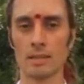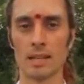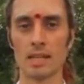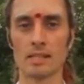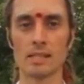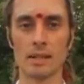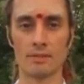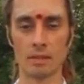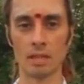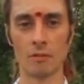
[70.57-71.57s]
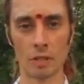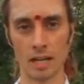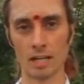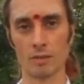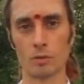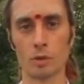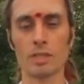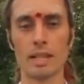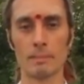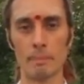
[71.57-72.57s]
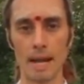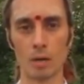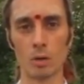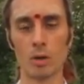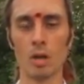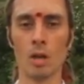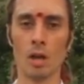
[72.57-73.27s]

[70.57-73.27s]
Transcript: Sannyasis have different kinds of trees like mango,